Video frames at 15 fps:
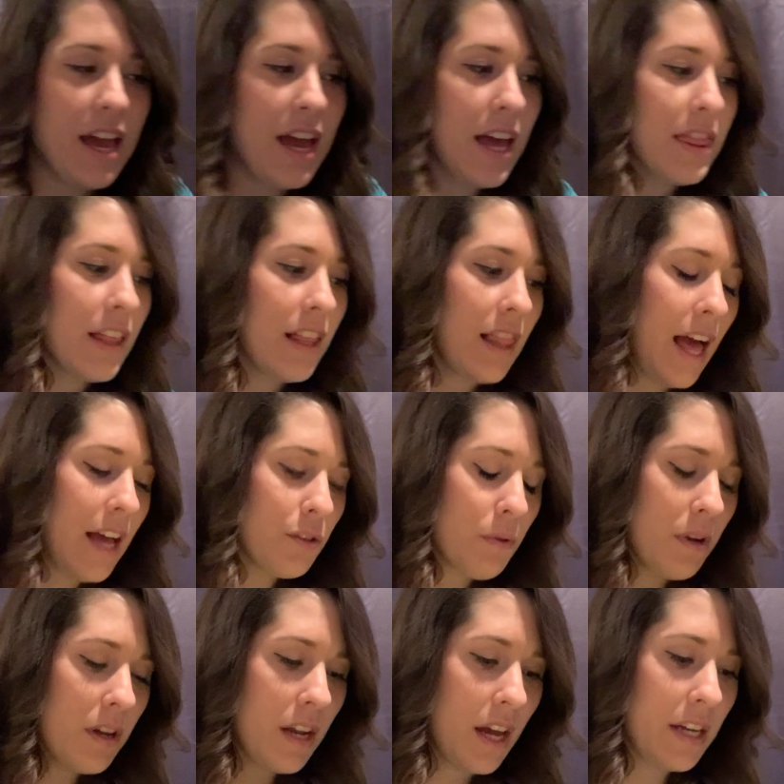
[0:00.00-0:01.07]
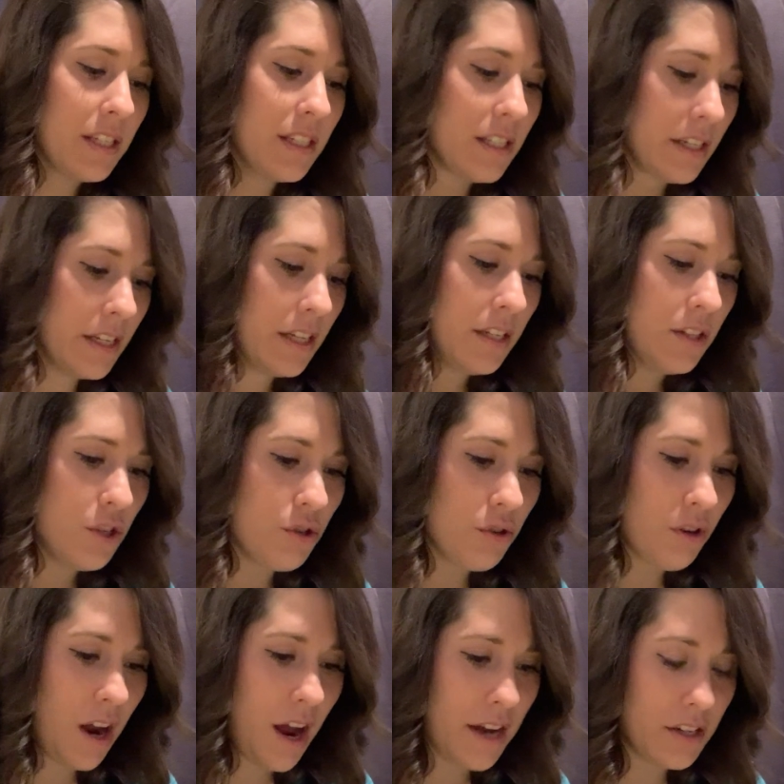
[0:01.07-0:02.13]
And the last one, I did
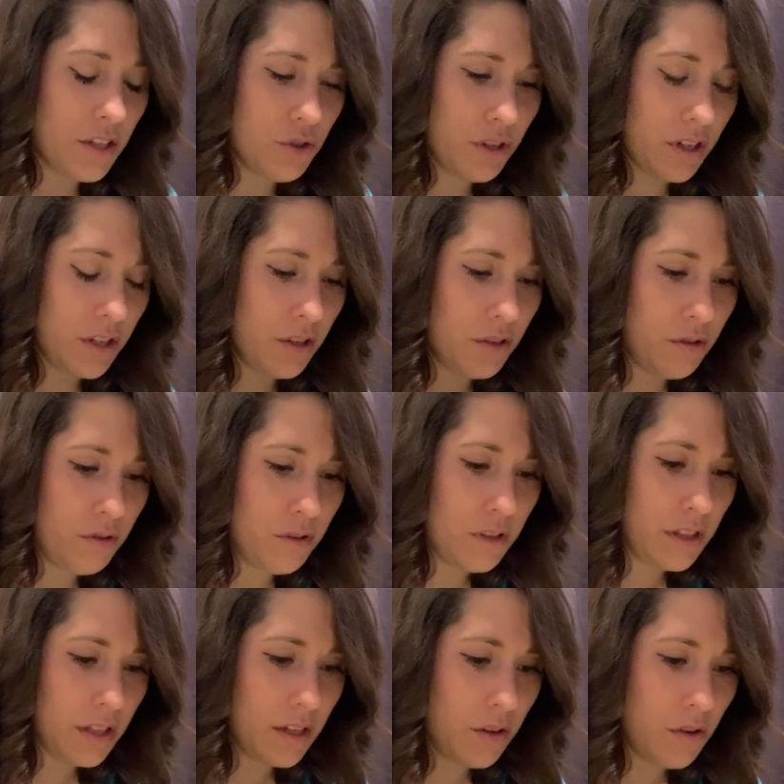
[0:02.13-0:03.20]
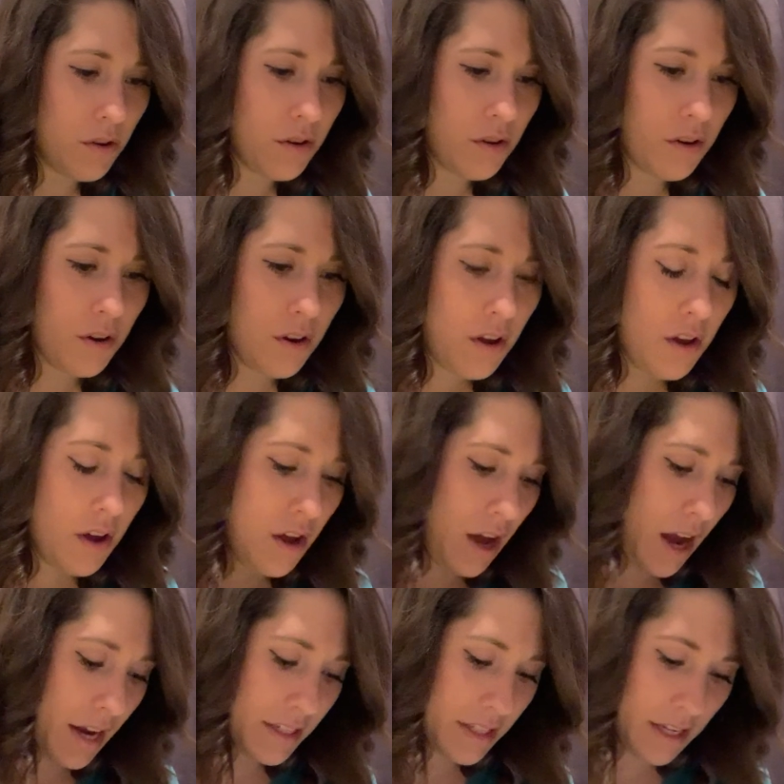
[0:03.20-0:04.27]
try to trick you a little.
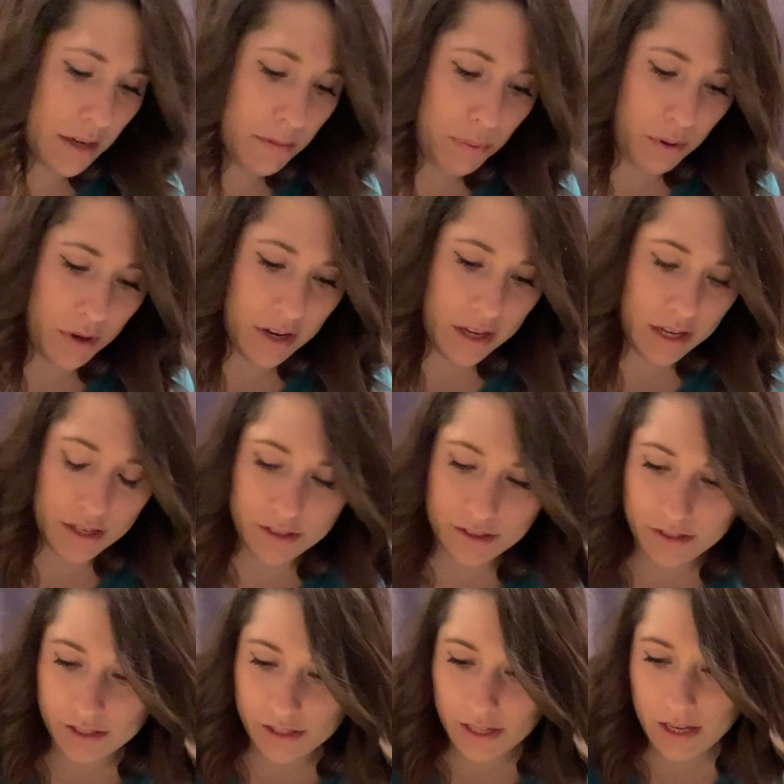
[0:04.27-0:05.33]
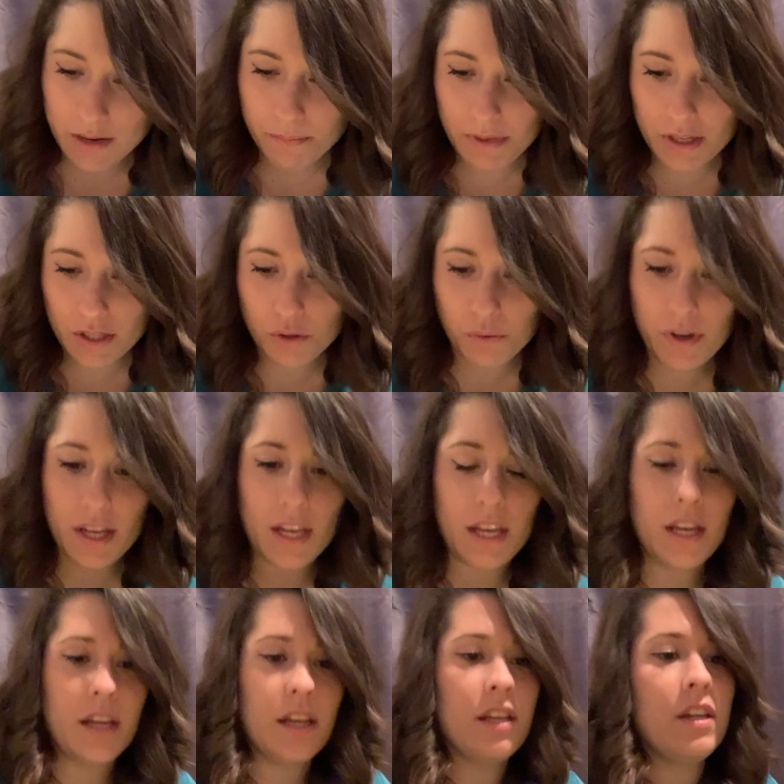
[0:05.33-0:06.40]
I did put it in
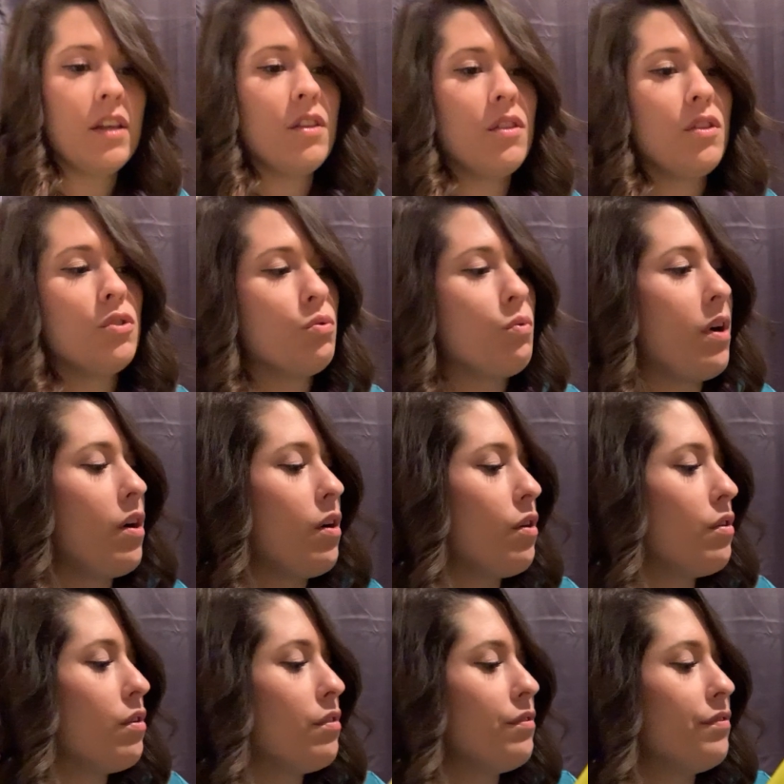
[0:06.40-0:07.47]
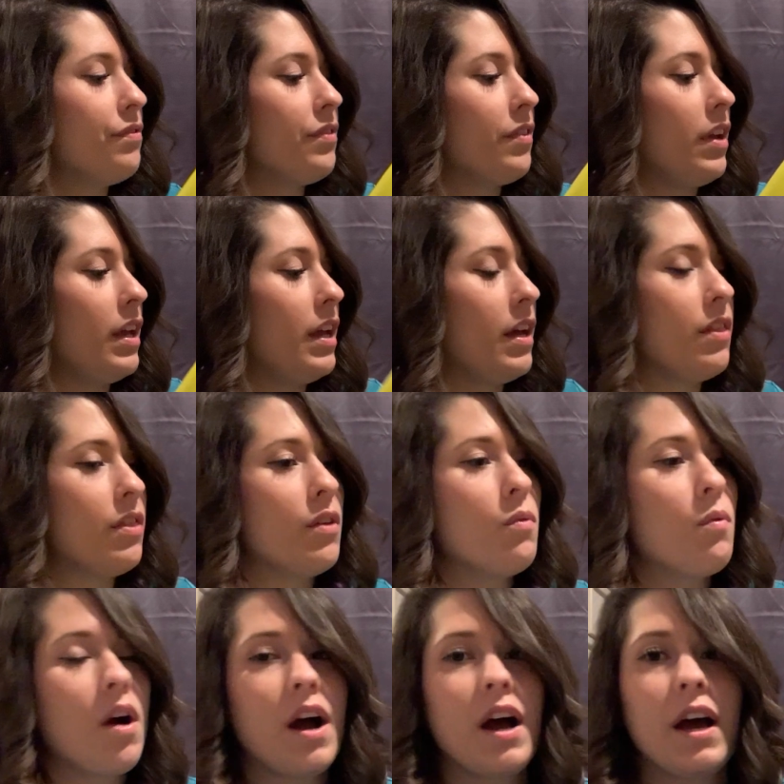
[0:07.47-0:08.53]
between the 12 and the
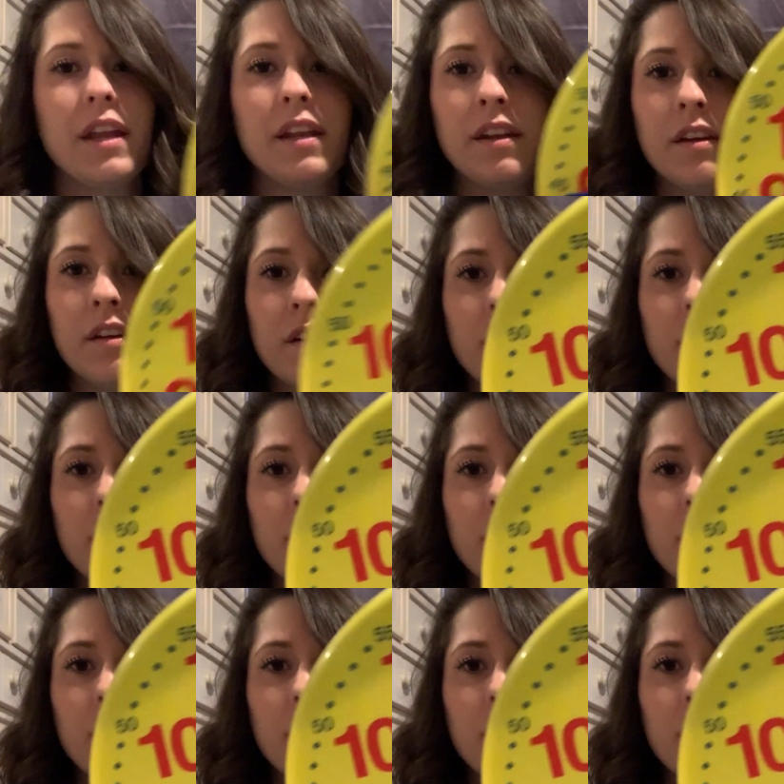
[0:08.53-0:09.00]
1